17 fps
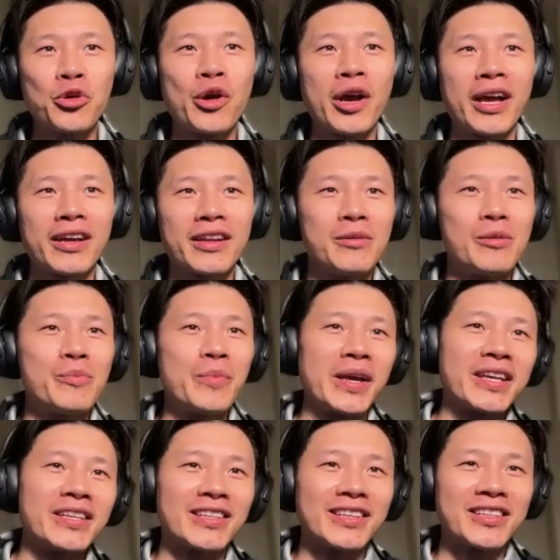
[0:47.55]
You had
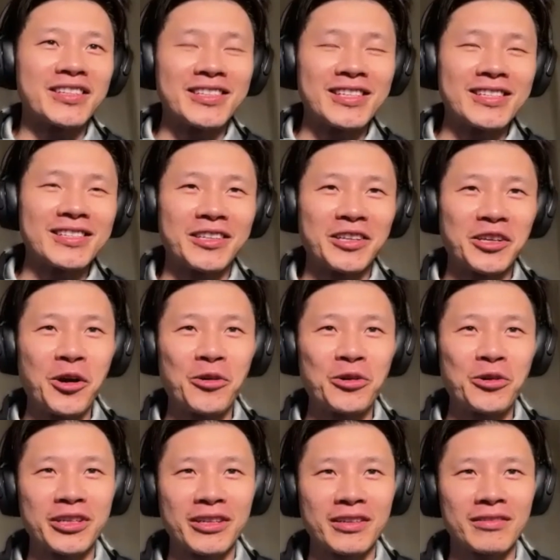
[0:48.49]
an amazing
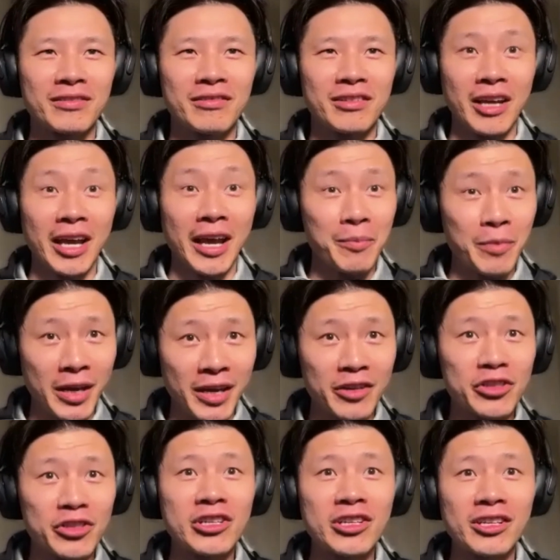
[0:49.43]
season coaching the
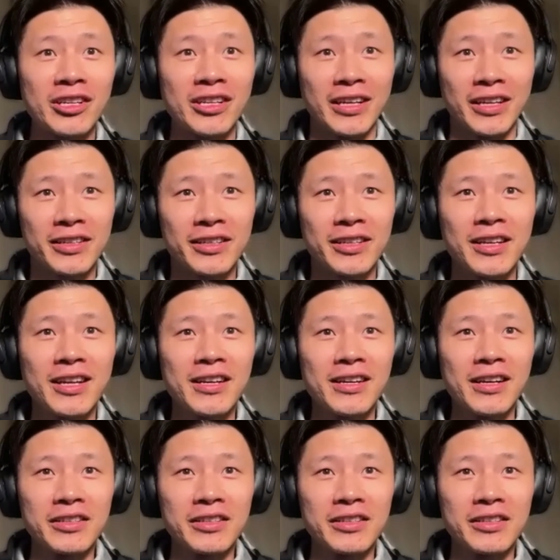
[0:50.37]
NBA G League